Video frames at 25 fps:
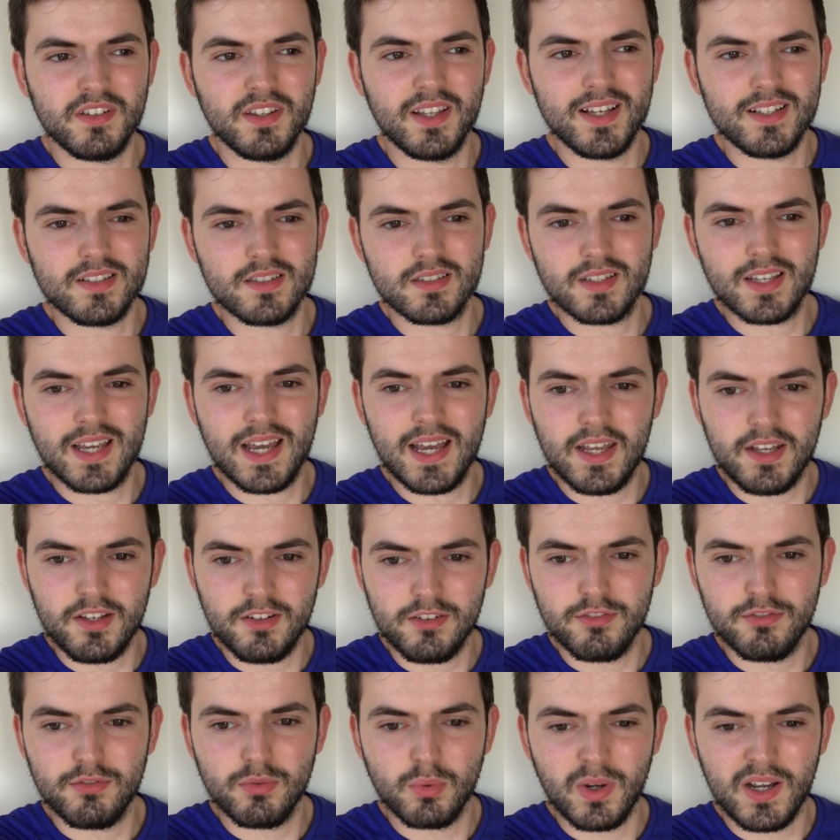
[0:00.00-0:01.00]
and that's
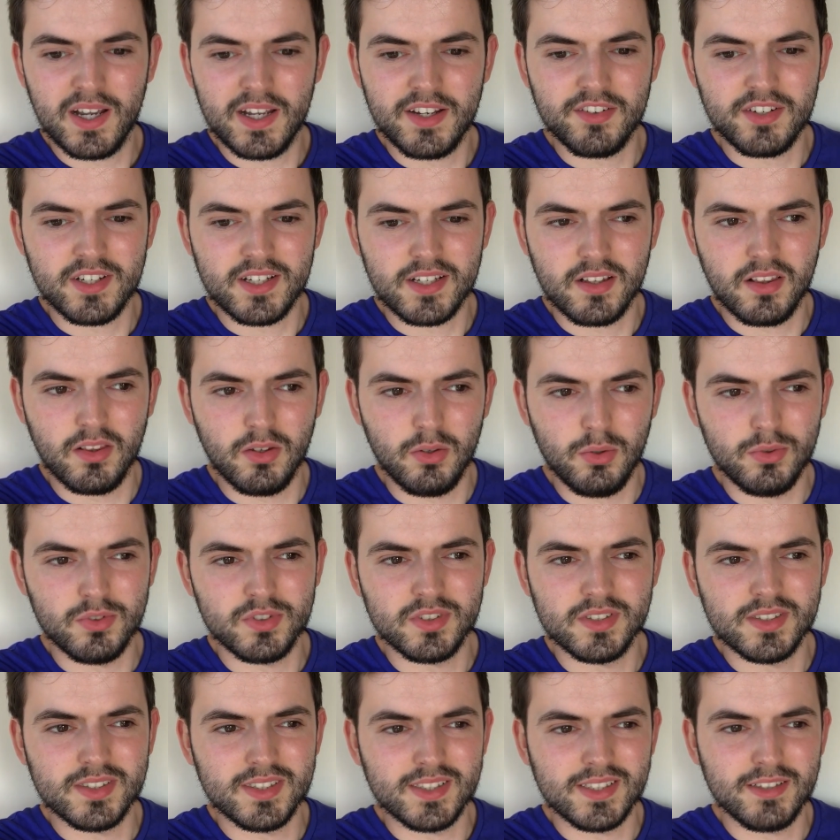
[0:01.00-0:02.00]
kind of where it
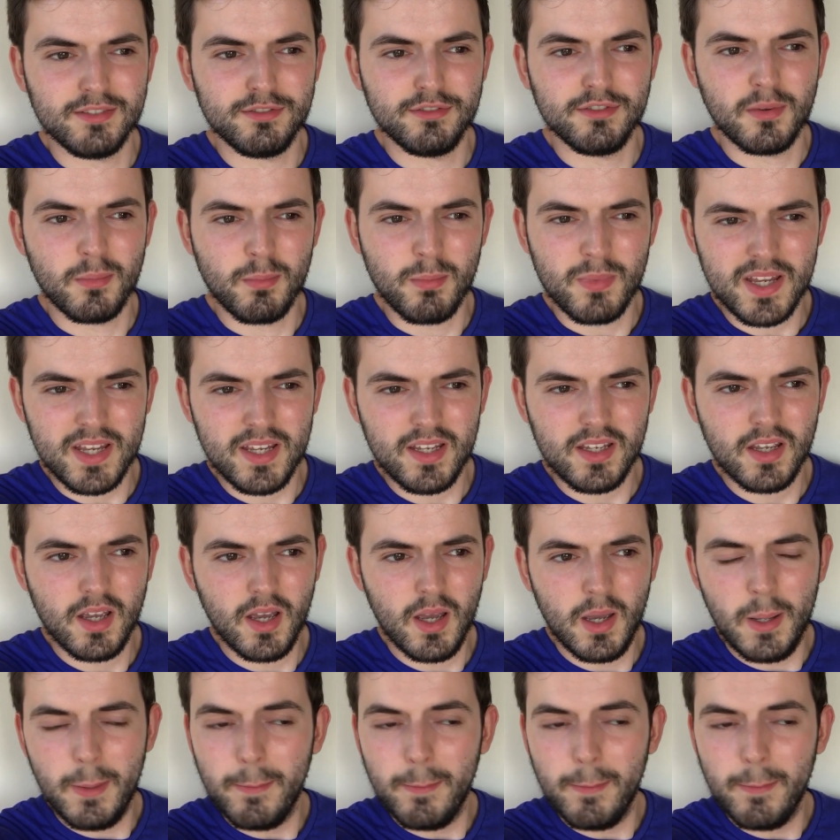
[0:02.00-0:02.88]
loses it for me.